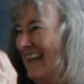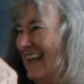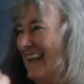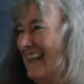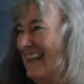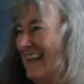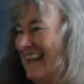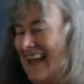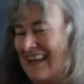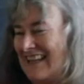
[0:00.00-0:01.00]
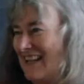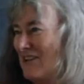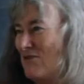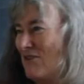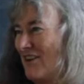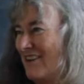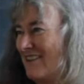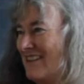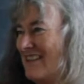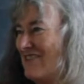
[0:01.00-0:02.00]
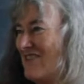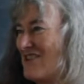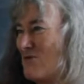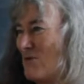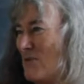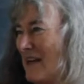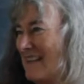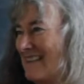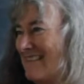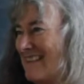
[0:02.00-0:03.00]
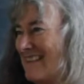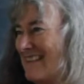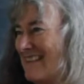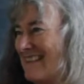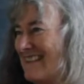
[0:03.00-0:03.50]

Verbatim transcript: in and they're no longer individual bacteria. Oh,